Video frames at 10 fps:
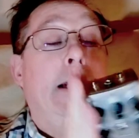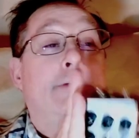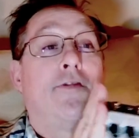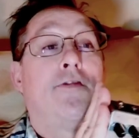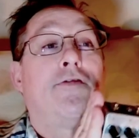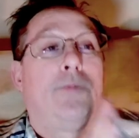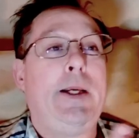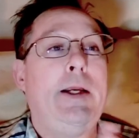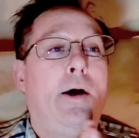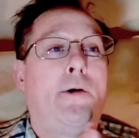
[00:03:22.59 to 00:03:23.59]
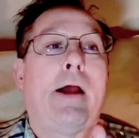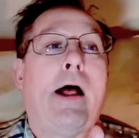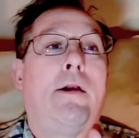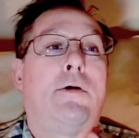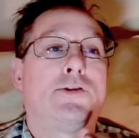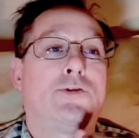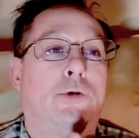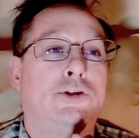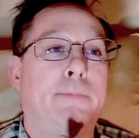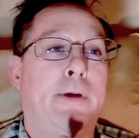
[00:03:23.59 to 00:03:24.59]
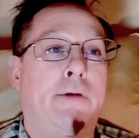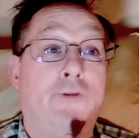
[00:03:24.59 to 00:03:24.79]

It's a $300 distortion pedal.